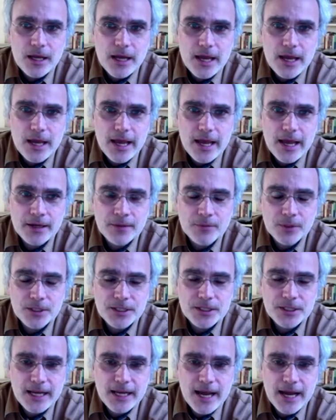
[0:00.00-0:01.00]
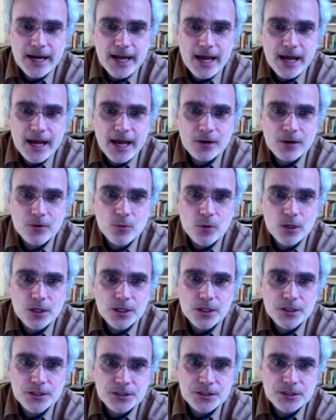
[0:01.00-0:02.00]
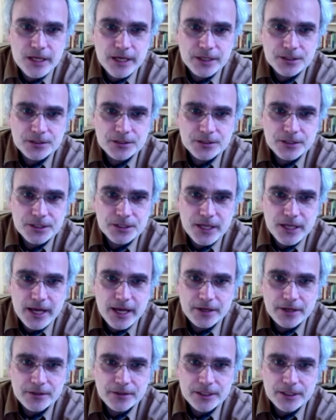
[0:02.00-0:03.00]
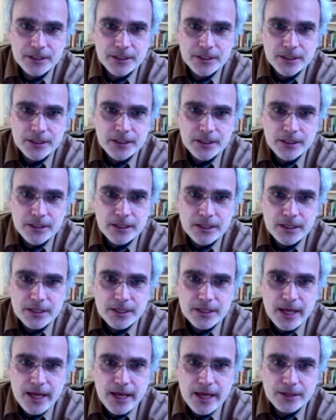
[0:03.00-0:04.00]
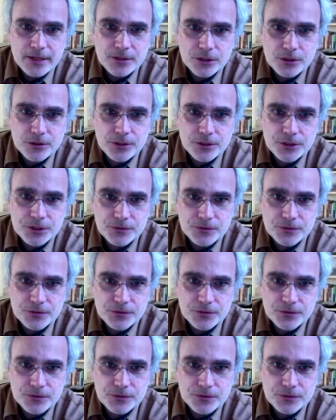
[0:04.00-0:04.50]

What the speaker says: And what they got out was X-ray scattering that showed